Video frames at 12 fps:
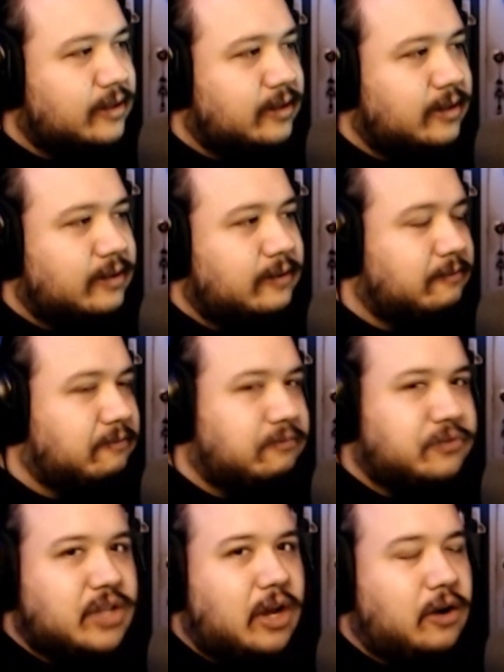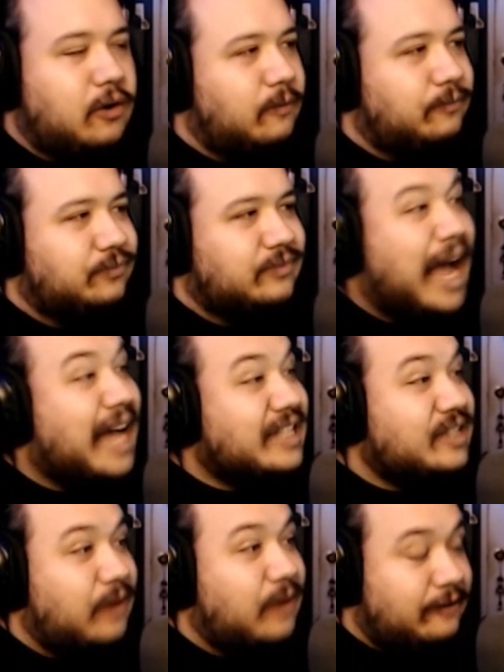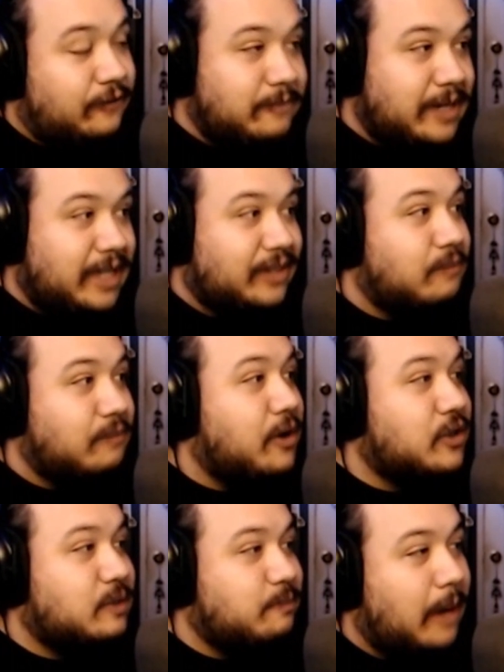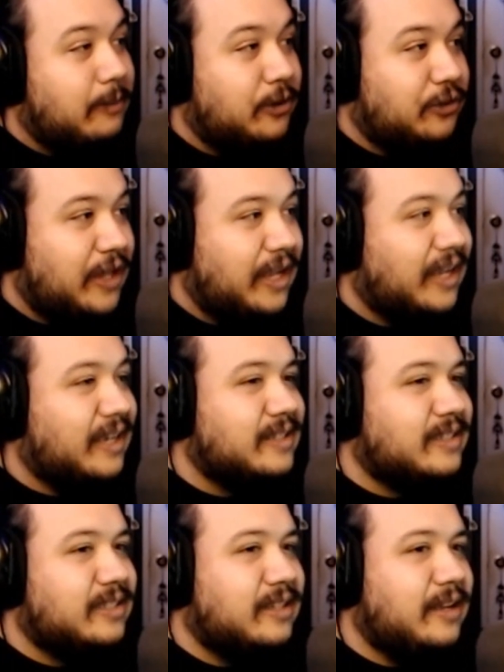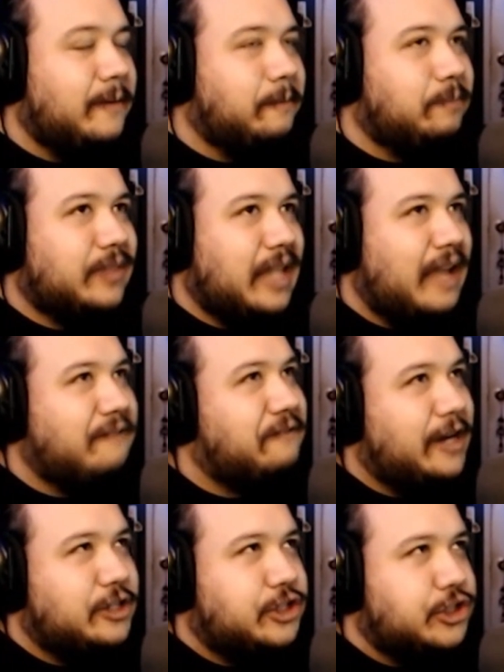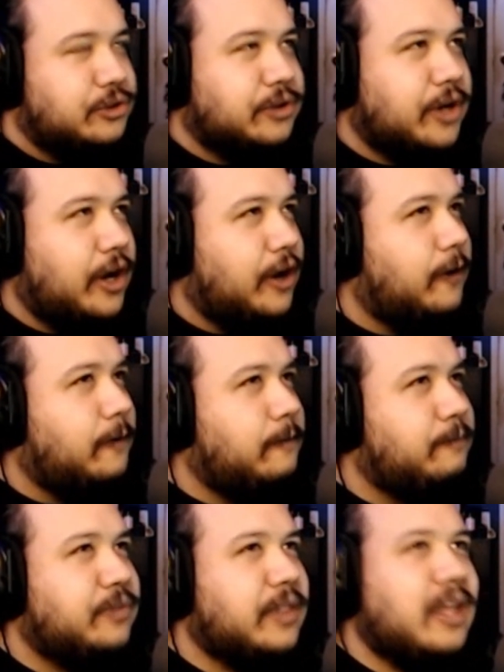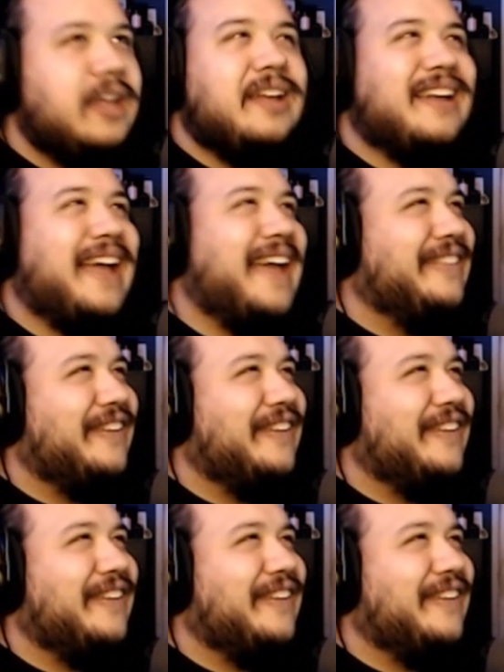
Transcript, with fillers: I get that. So that's why for me the most bummer thing is if I do go, and